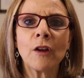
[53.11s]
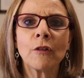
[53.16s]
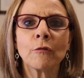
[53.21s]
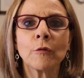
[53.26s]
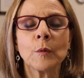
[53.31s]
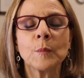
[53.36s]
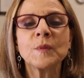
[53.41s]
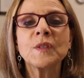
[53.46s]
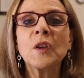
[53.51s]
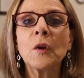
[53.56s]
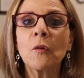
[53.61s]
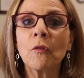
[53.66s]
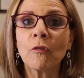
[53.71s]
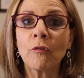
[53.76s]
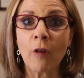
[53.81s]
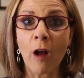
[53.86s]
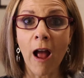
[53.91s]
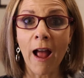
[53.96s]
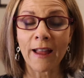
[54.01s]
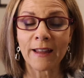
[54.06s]
room to
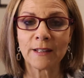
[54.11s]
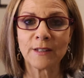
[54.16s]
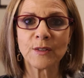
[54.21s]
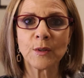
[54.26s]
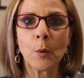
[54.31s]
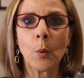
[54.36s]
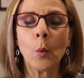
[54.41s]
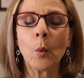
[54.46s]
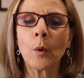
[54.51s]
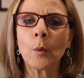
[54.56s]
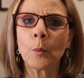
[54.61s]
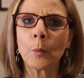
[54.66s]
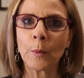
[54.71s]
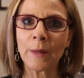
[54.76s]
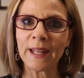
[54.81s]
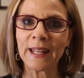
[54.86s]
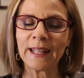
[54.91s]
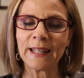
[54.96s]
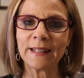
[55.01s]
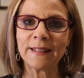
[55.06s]
write or
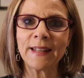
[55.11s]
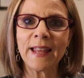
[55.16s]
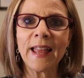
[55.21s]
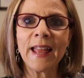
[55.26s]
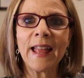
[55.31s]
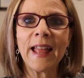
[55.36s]
read,